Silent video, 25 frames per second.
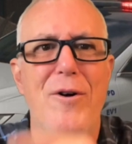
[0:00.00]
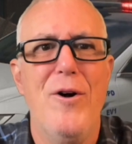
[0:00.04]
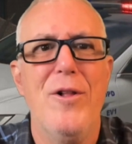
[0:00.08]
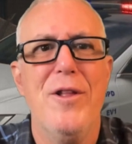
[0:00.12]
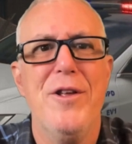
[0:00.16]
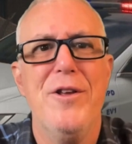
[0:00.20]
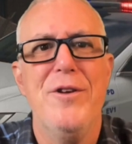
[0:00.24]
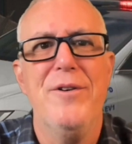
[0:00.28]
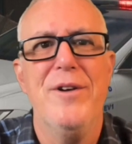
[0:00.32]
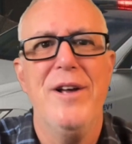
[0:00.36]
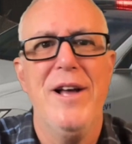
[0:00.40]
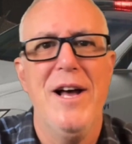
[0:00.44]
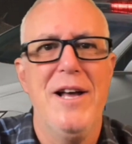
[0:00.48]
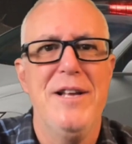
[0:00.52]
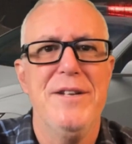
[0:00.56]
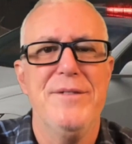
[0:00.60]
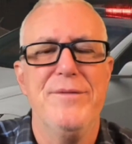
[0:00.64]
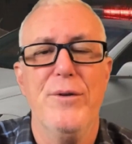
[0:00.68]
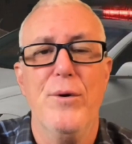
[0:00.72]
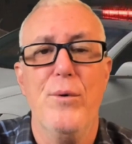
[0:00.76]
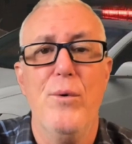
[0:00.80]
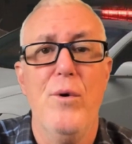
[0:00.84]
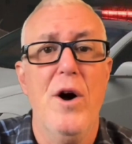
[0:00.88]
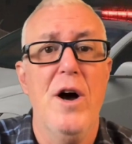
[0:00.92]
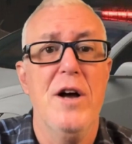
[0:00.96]
all of you guys
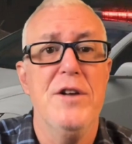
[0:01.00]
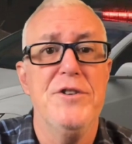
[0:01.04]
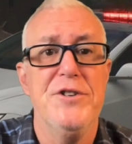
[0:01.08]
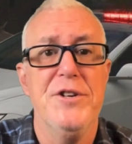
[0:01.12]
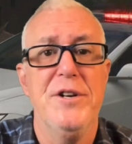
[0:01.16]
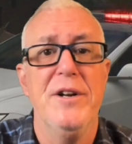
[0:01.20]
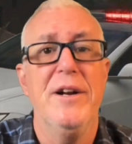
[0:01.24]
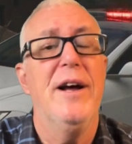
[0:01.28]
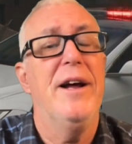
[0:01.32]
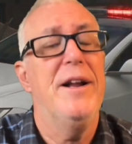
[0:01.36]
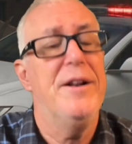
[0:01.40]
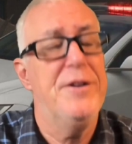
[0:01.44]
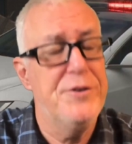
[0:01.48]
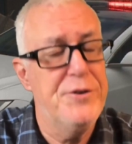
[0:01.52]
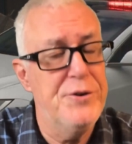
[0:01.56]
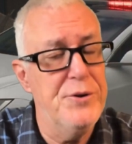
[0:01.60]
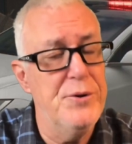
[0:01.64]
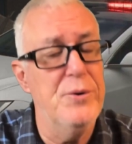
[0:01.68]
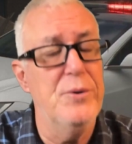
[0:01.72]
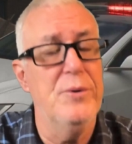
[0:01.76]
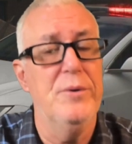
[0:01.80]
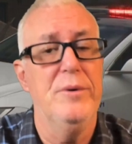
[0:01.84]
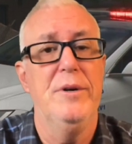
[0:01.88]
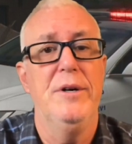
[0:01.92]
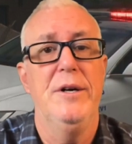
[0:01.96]
for watching. I
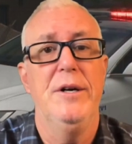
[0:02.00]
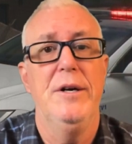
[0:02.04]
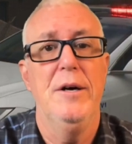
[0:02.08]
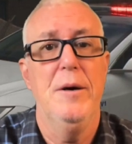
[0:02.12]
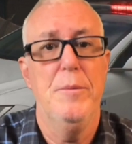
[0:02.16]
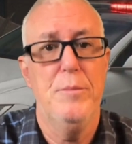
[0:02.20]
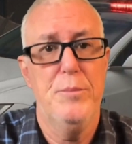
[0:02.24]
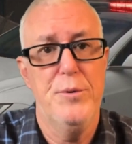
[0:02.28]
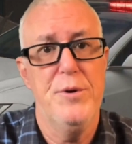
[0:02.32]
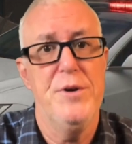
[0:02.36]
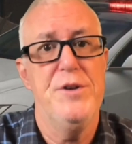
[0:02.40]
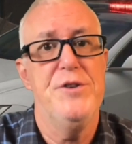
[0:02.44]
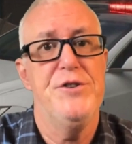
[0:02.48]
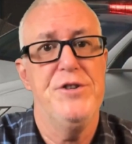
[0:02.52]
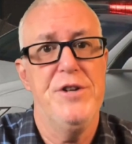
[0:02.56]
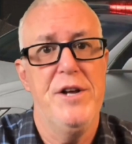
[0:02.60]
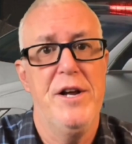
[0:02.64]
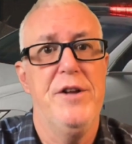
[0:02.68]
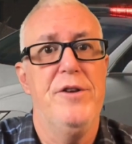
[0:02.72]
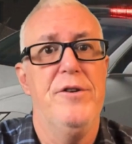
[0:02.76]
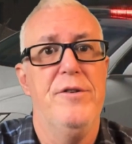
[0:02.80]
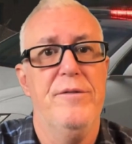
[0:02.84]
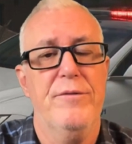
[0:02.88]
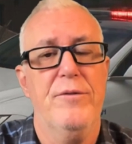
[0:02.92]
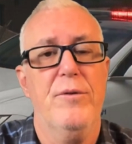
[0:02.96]
do
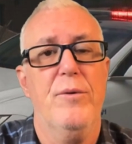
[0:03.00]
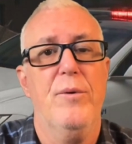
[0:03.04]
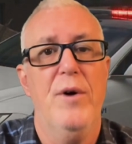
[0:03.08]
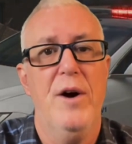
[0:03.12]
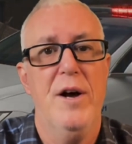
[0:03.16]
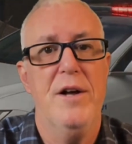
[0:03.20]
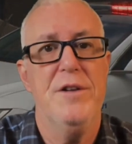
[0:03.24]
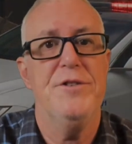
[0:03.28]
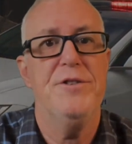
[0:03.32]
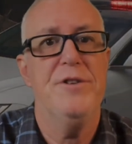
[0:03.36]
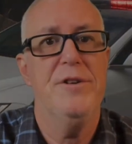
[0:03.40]
appreciate you for watching.